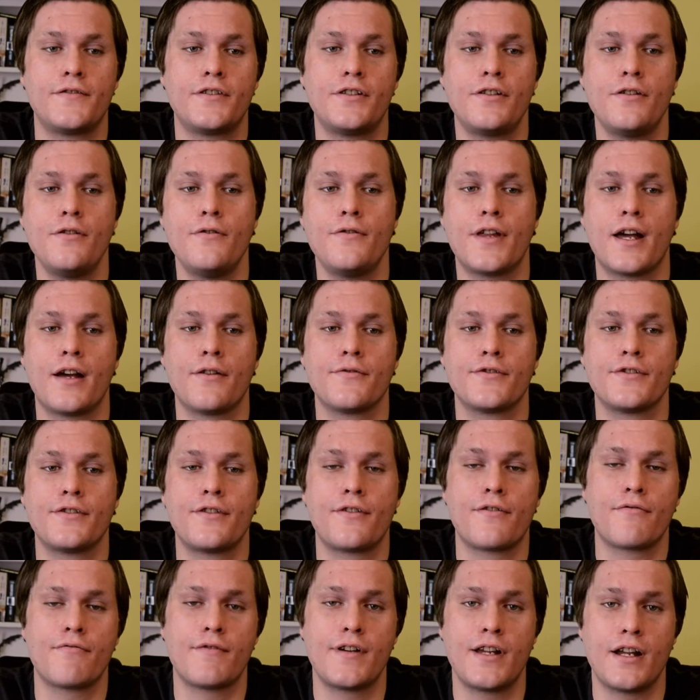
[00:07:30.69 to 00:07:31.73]

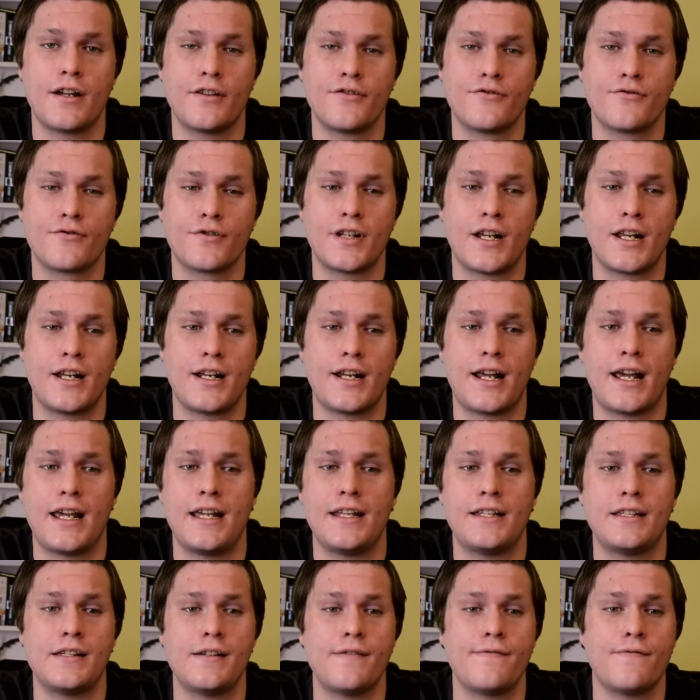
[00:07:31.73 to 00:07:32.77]

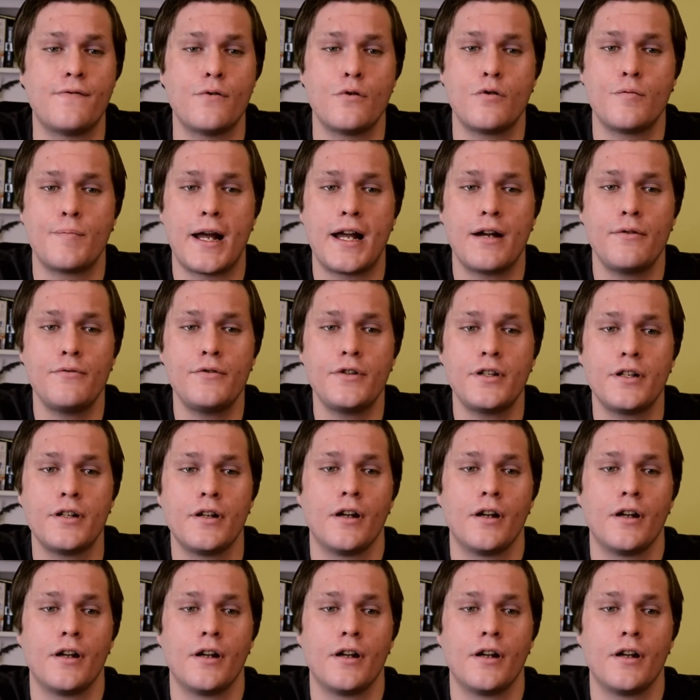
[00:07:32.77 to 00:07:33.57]
£2,384